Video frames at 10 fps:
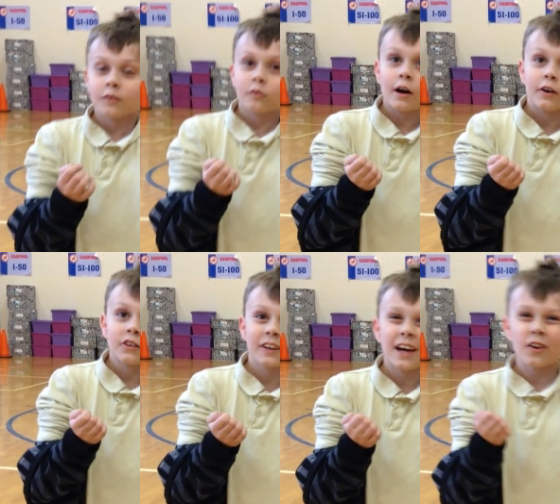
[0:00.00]
well,
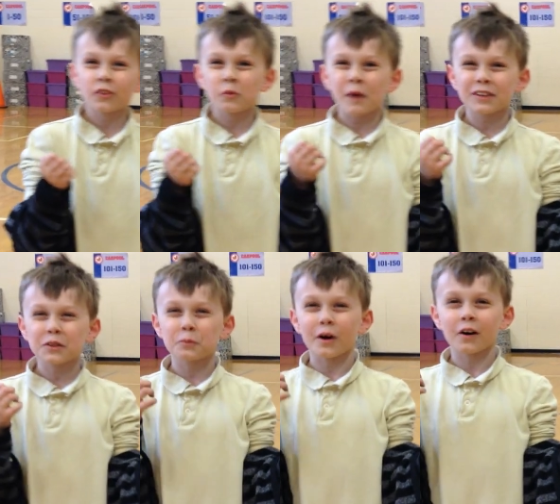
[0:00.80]
you can't hold the
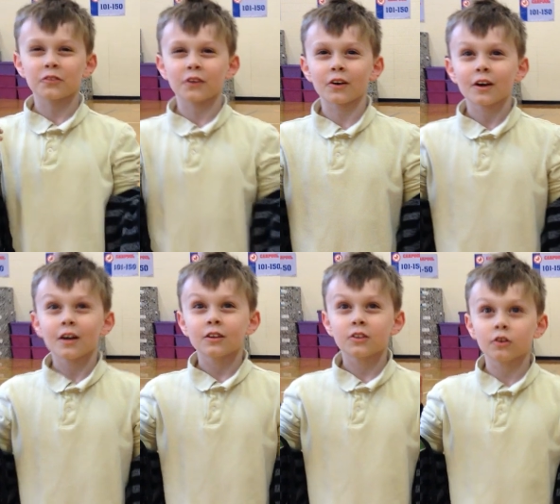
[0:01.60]
basketball if you're
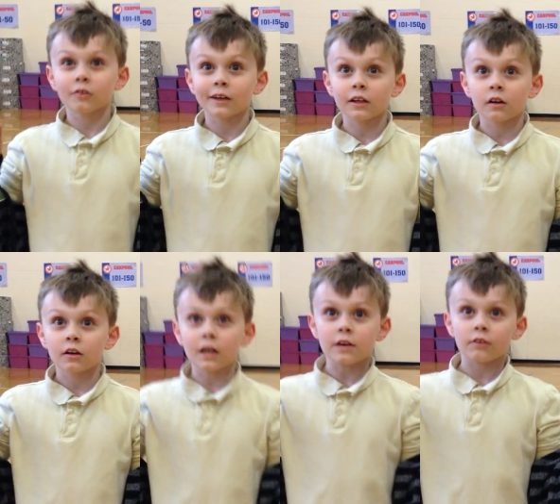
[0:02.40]
doing
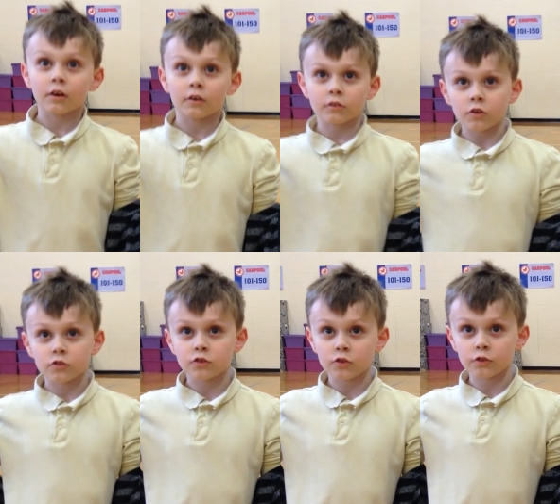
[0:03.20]
either of
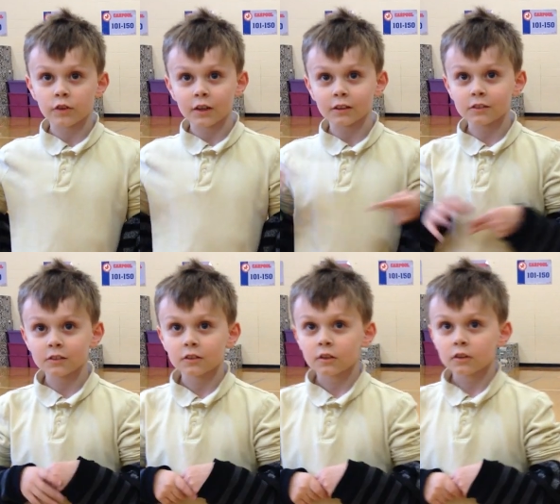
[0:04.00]
those two things.